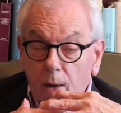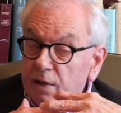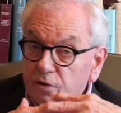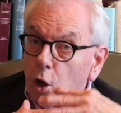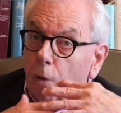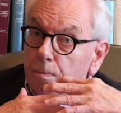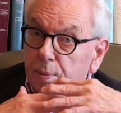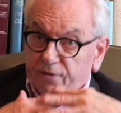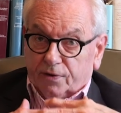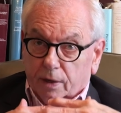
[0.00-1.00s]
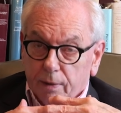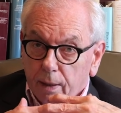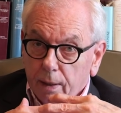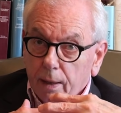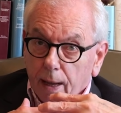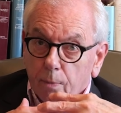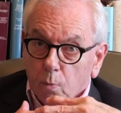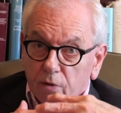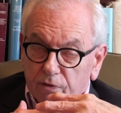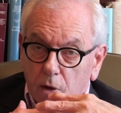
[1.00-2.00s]
ways complicit
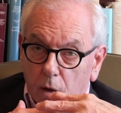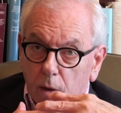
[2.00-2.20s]
in what's